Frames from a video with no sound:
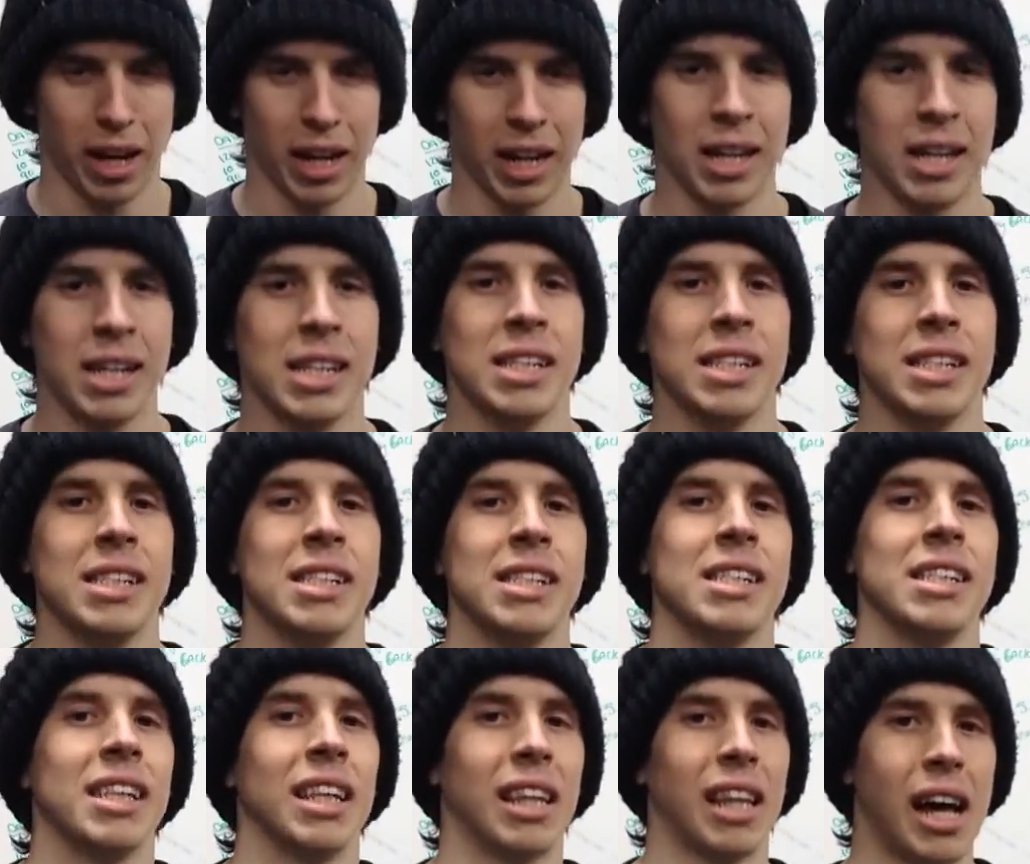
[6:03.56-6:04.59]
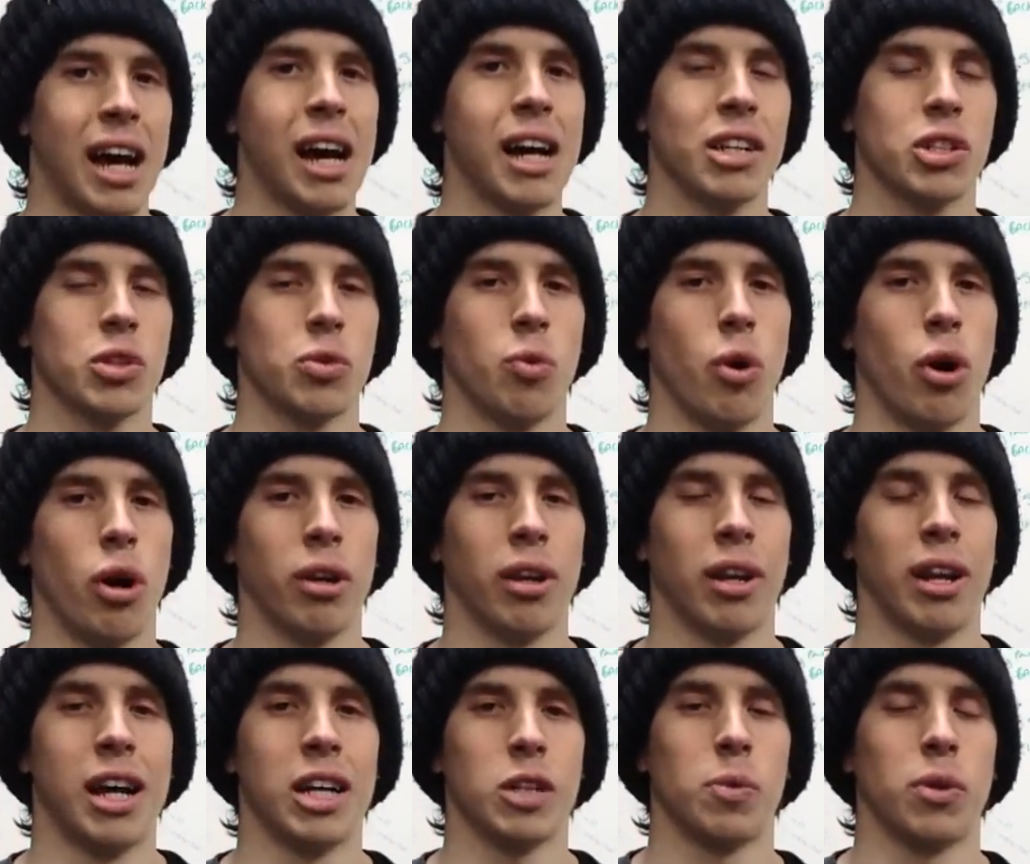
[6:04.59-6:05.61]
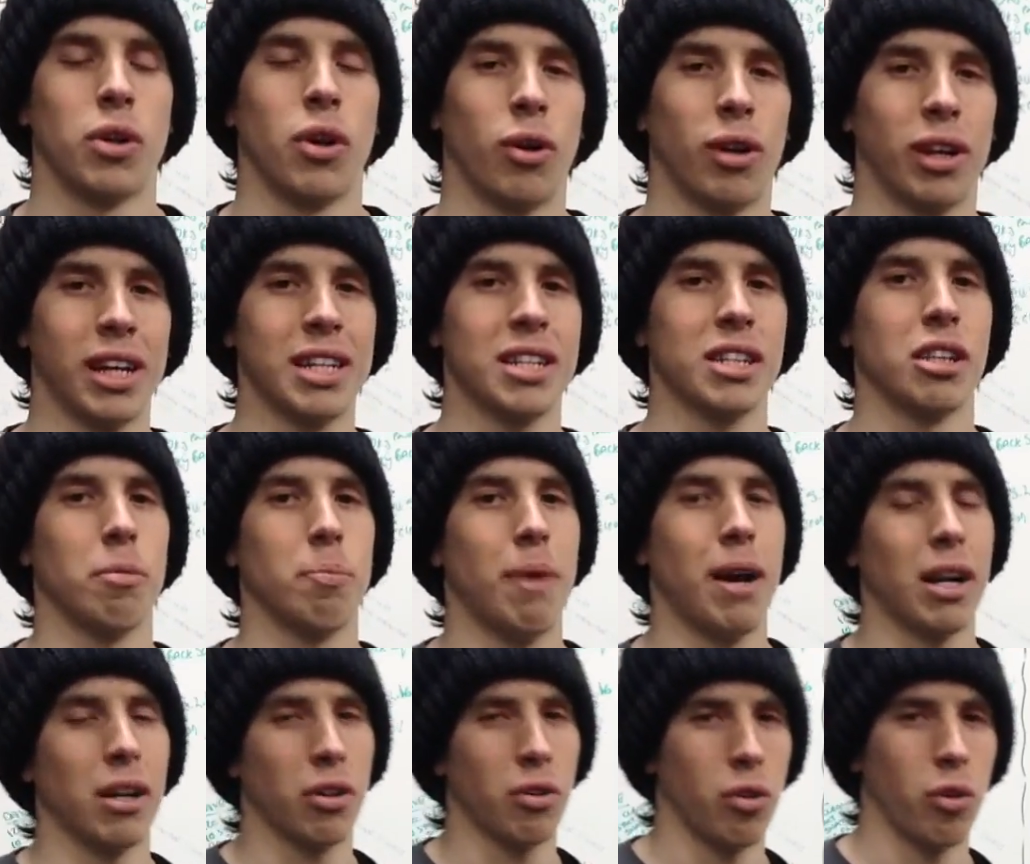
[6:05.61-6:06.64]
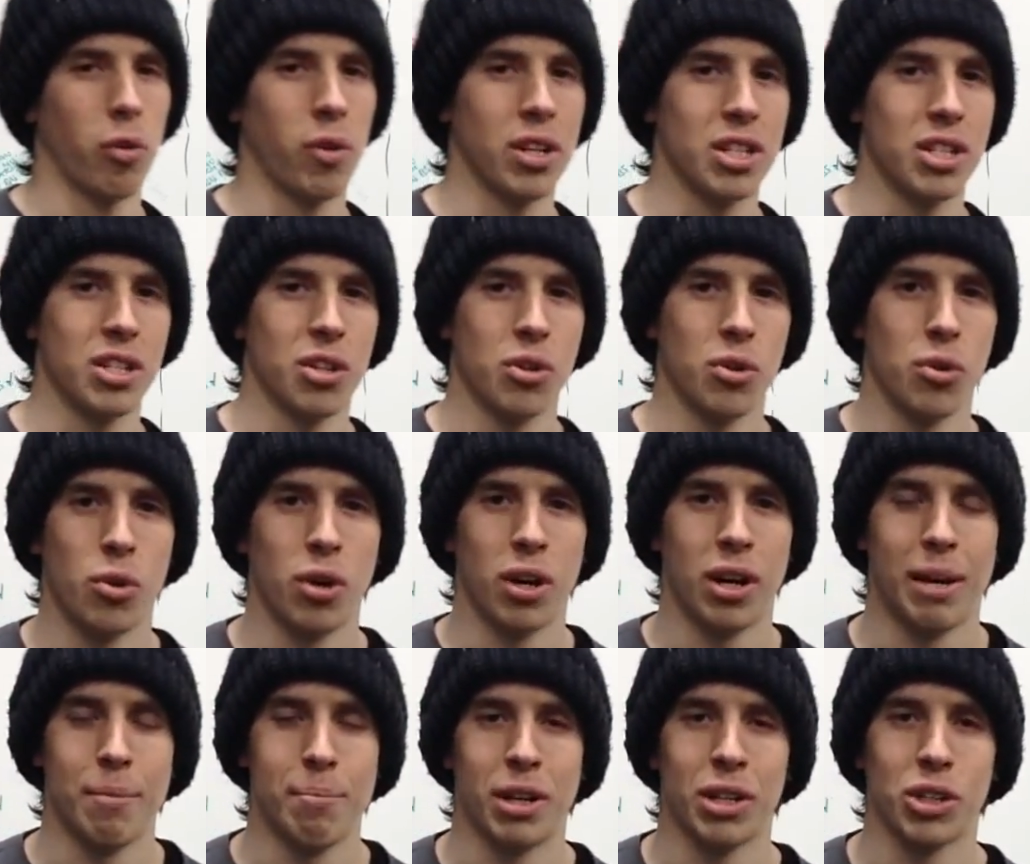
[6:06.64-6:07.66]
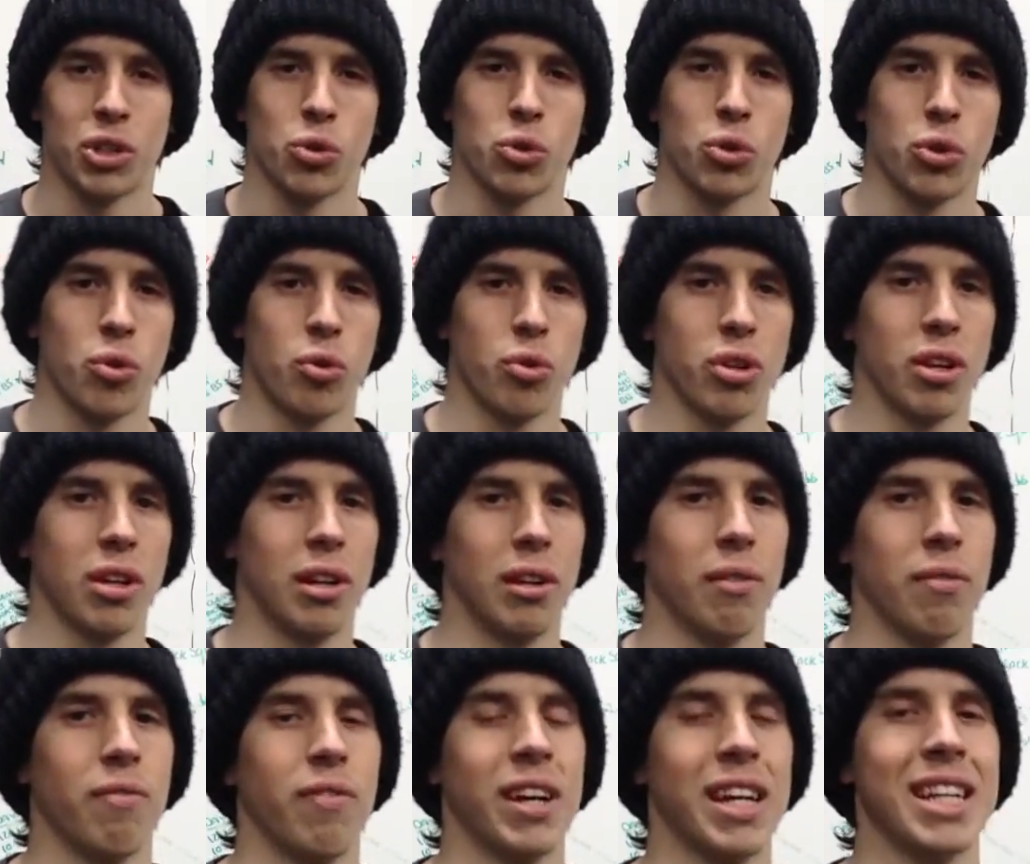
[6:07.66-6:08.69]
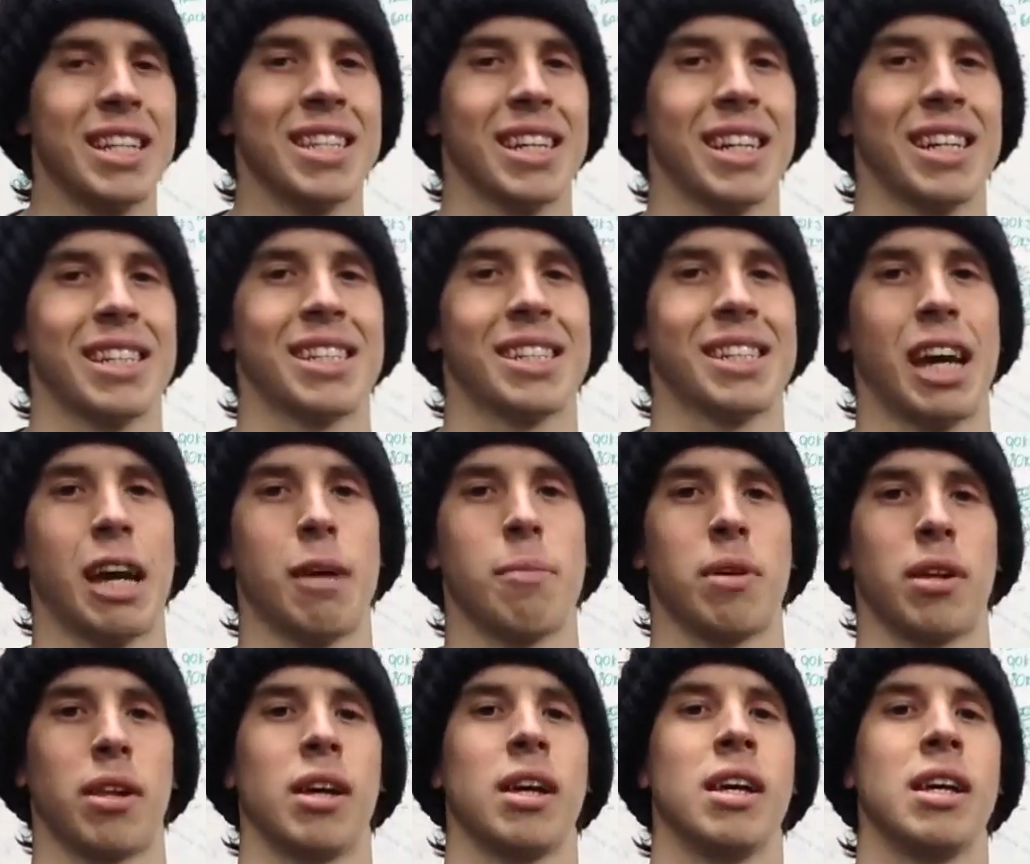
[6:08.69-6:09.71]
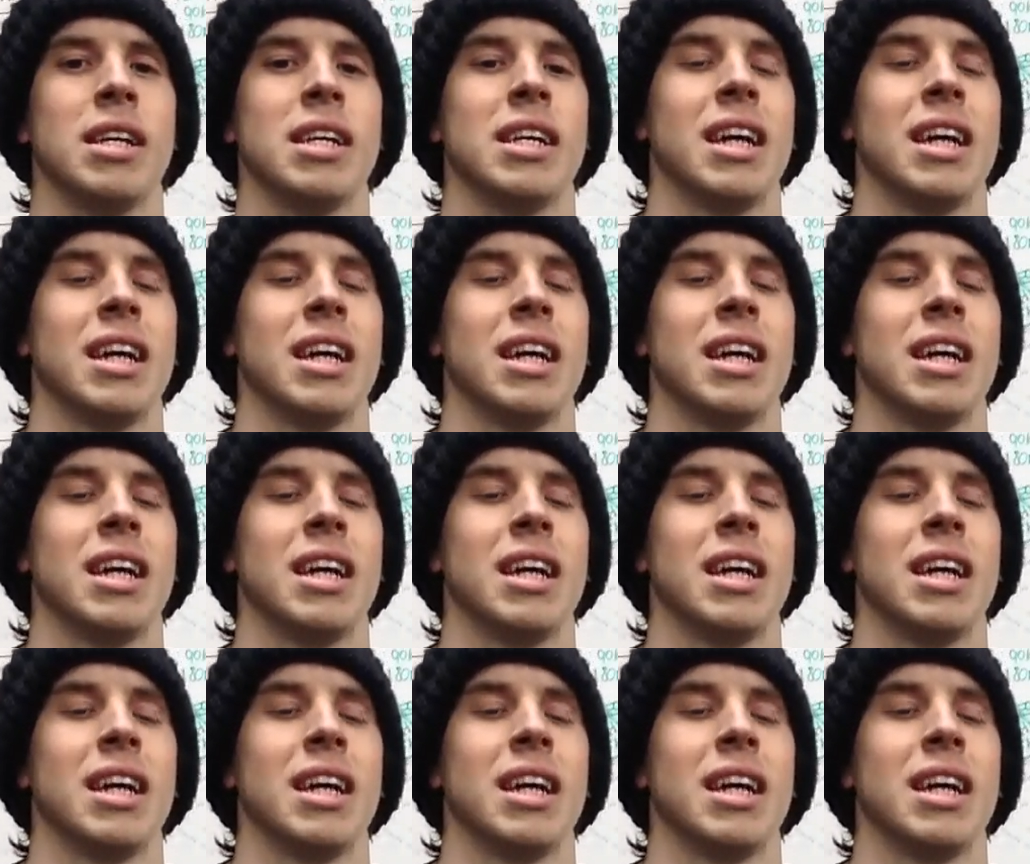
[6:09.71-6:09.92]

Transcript: blade. Last but not least in the bad crew is a muscle called your levator scapula.